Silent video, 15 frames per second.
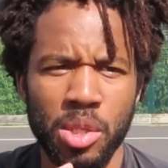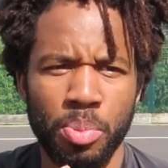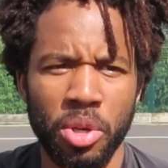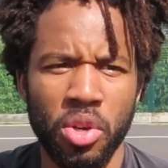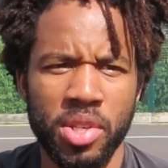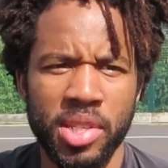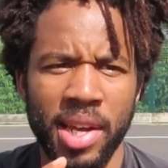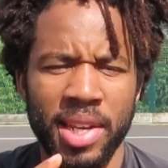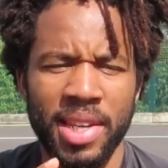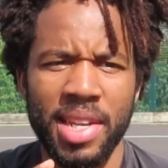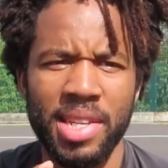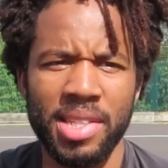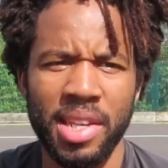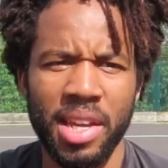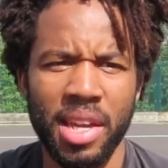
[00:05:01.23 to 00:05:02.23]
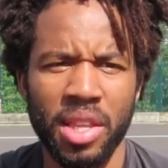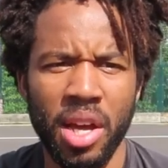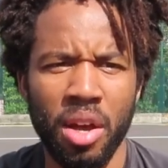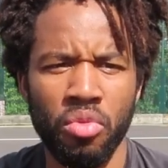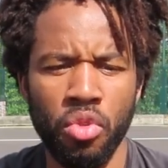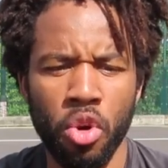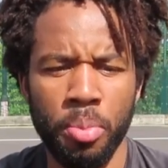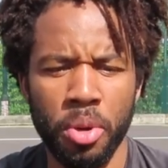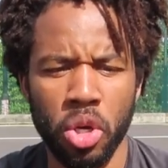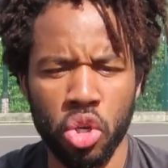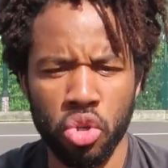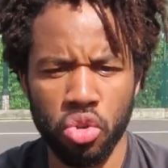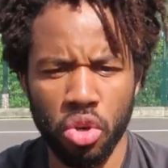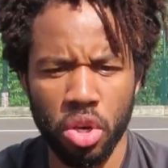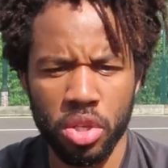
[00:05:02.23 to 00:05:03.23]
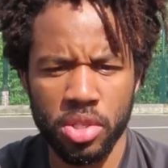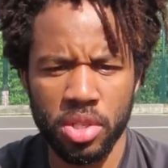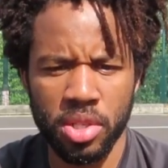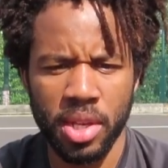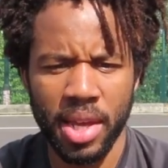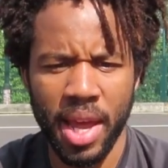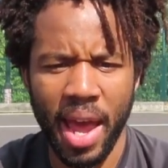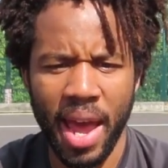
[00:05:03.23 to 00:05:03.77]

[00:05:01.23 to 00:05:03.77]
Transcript: that's because I need to get that rope across